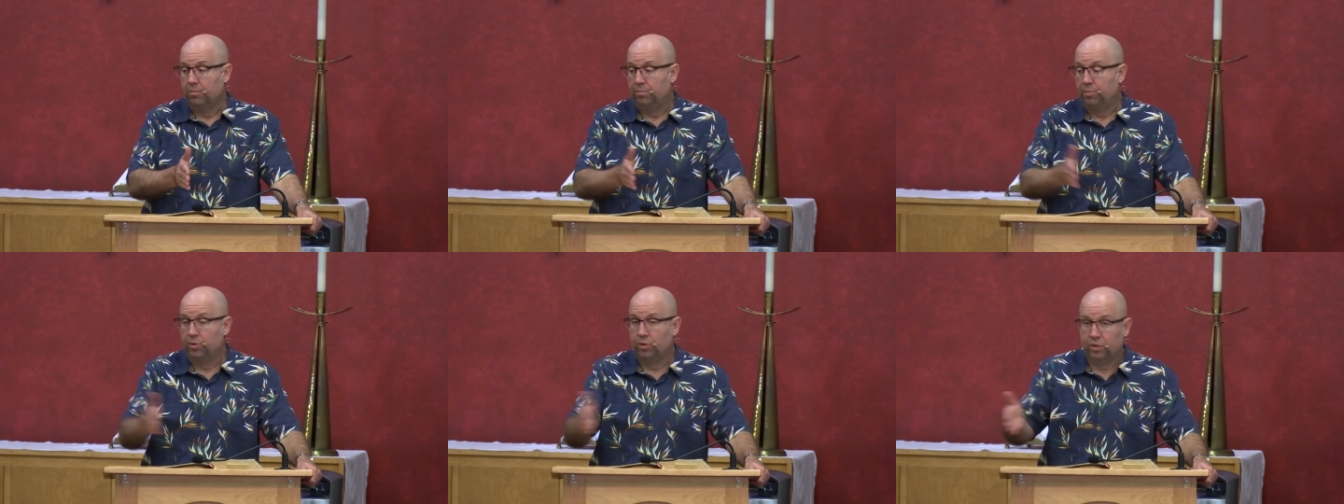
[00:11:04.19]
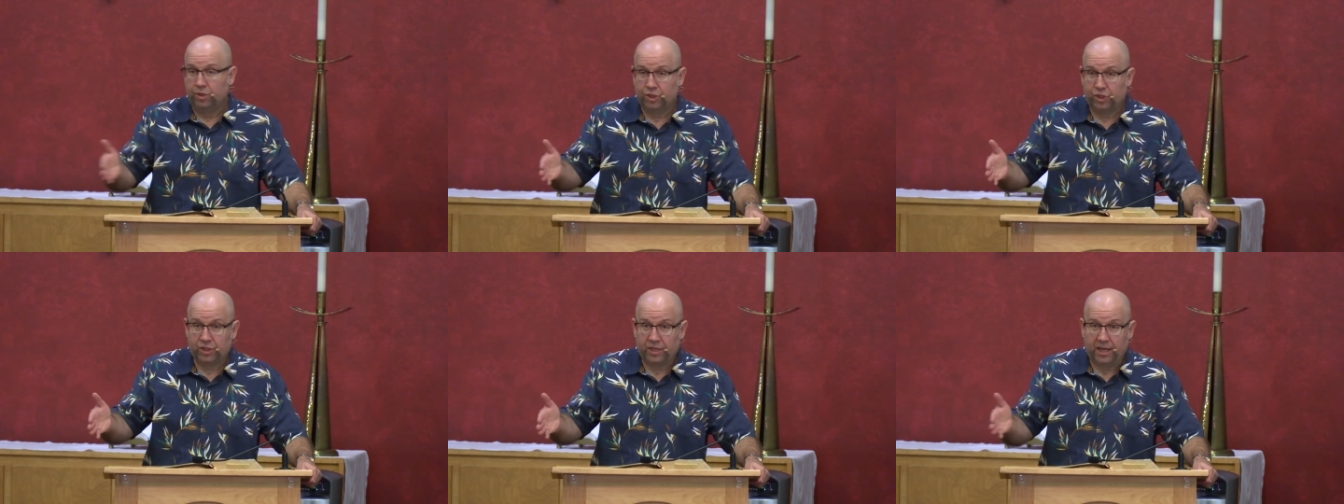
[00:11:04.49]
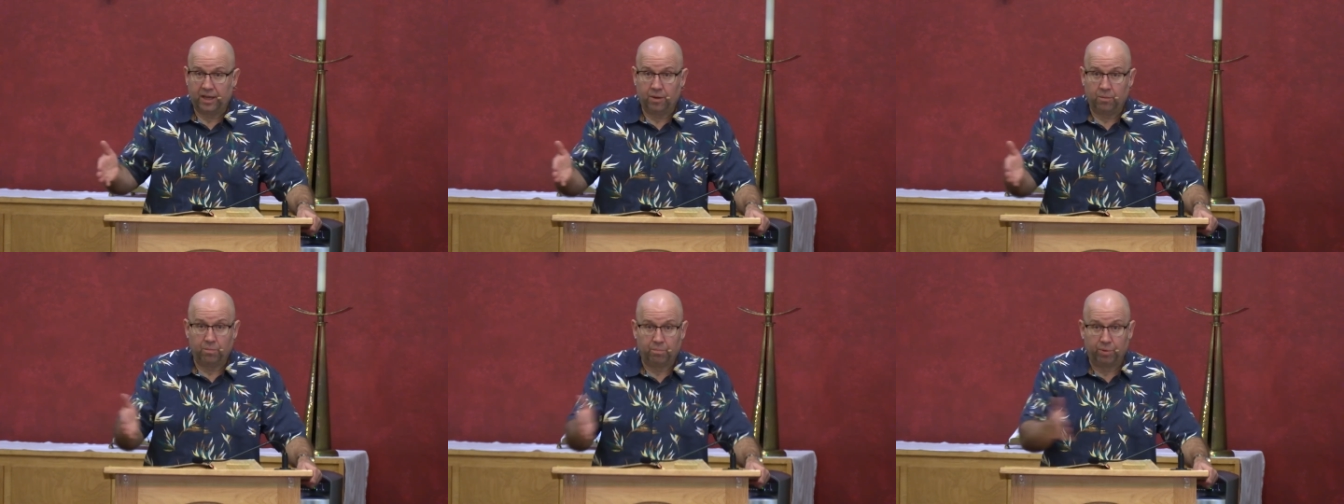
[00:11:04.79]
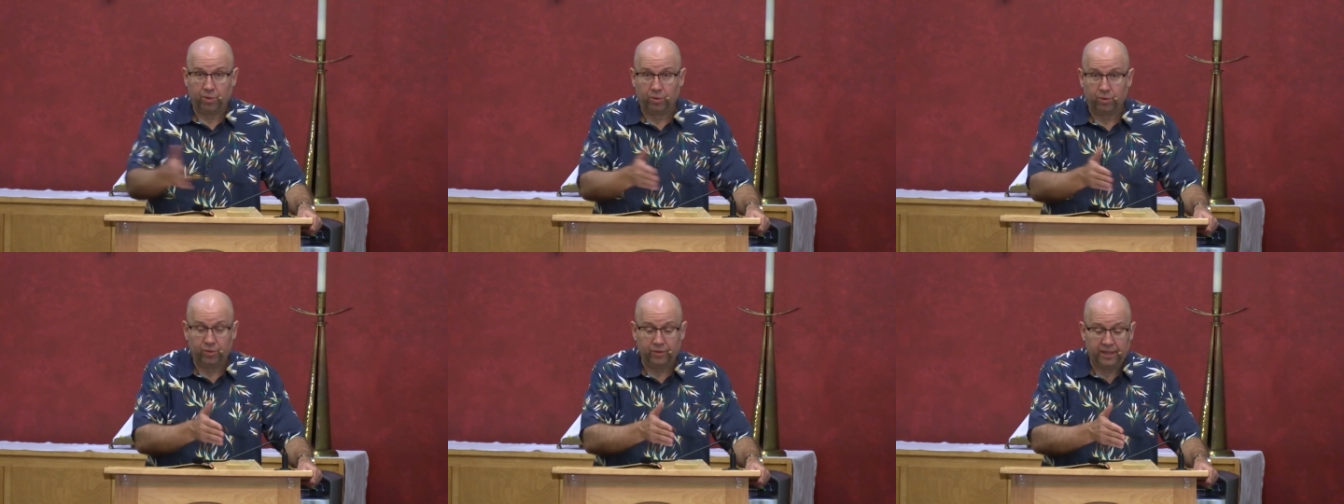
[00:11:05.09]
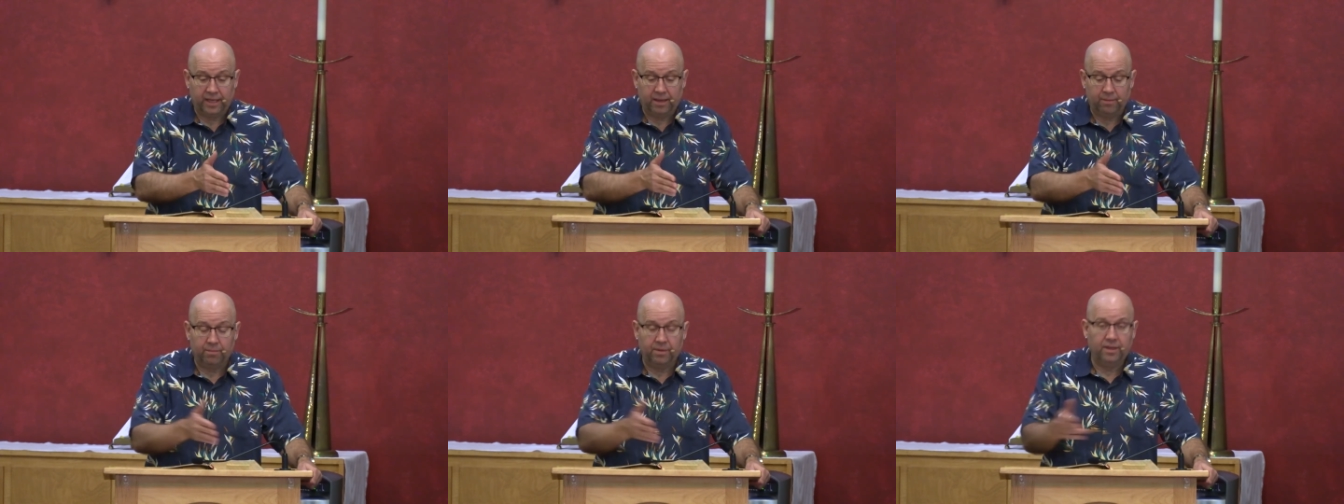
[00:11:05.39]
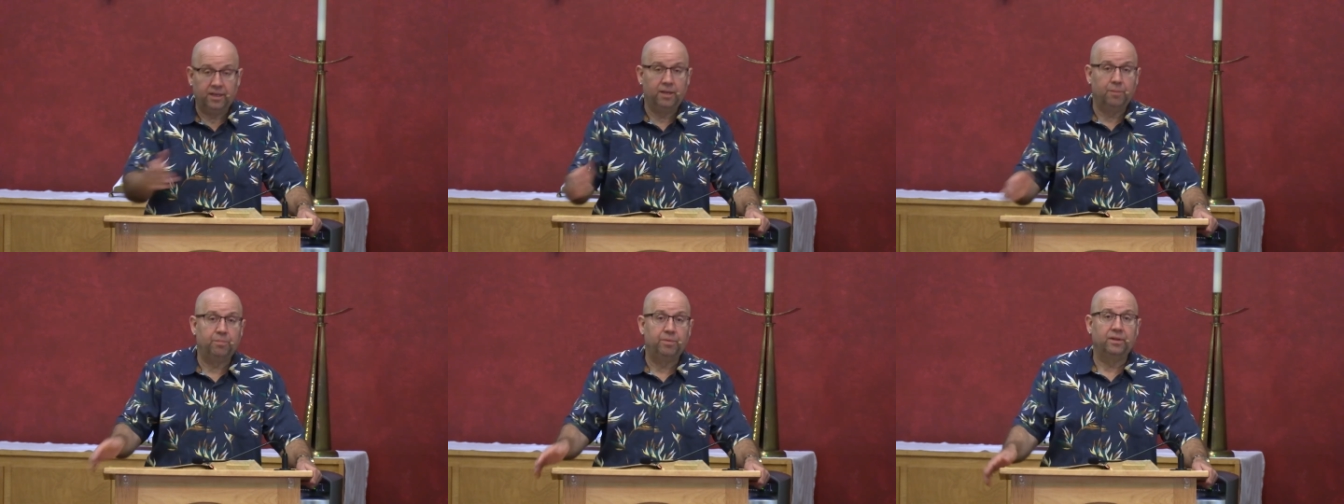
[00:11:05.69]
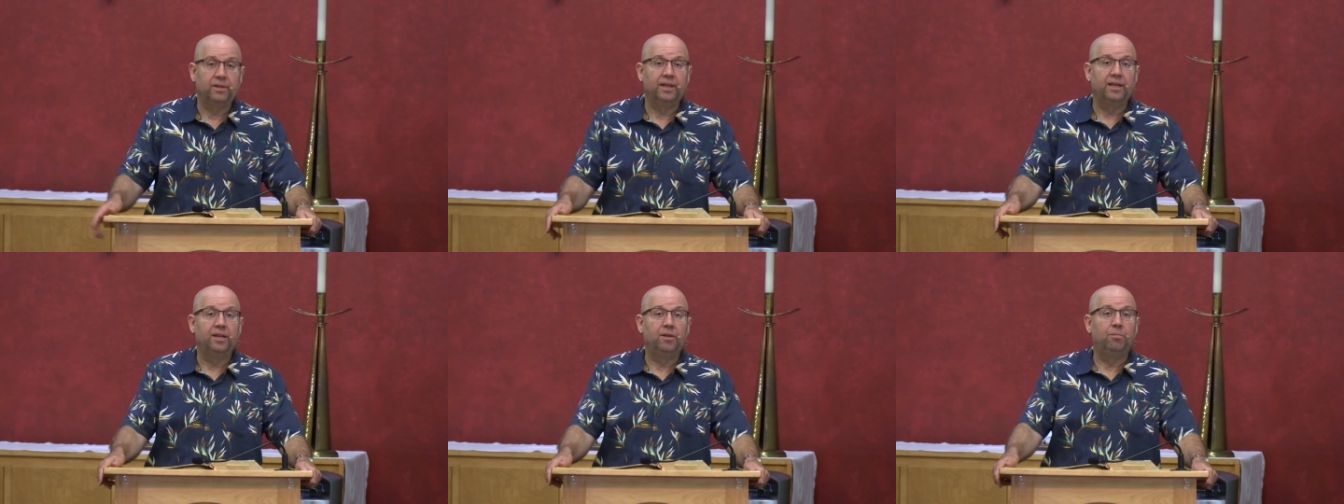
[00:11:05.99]
pushed and pulled and
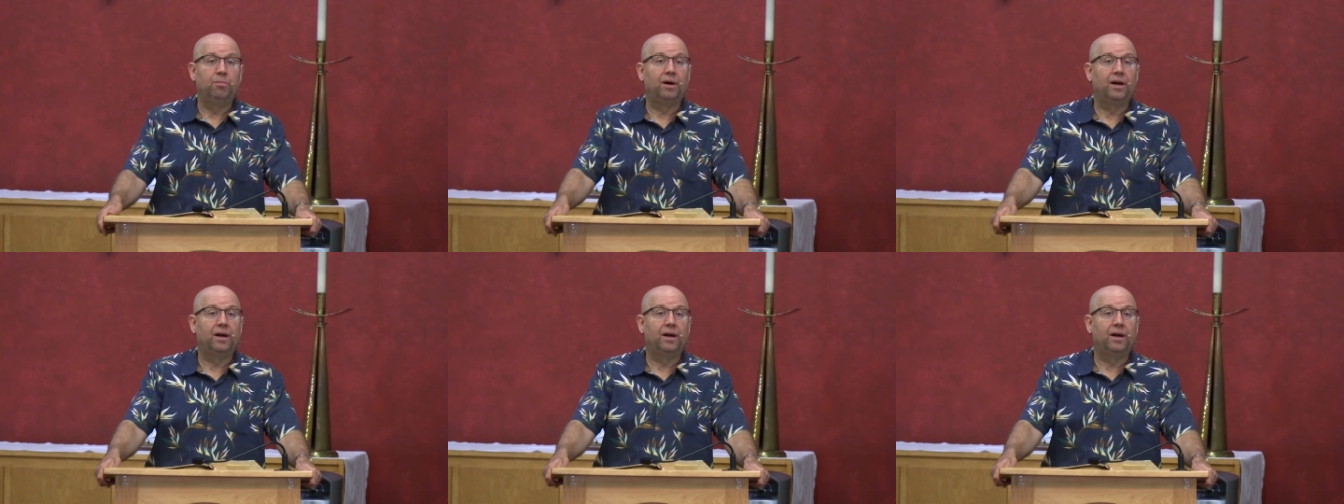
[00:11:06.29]
manipulated